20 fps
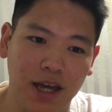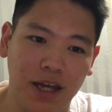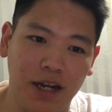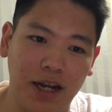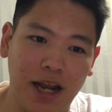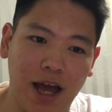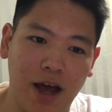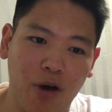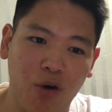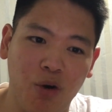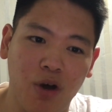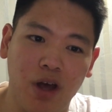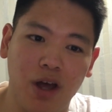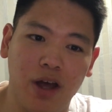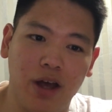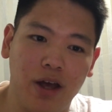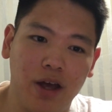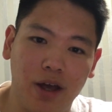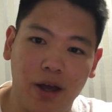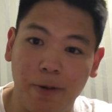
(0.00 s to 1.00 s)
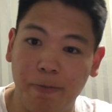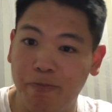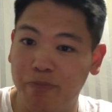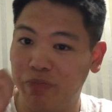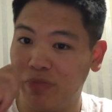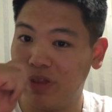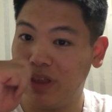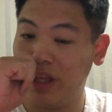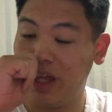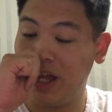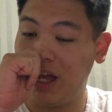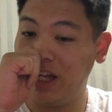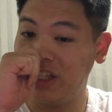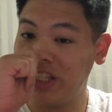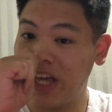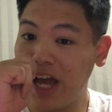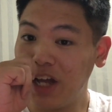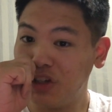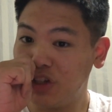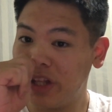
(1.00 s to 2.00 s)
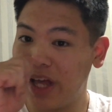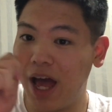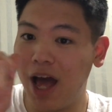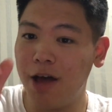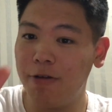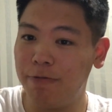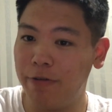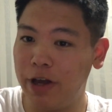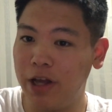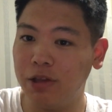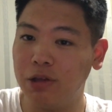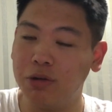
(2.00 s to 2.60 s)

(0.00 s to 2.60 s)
Now, it's actually Rafael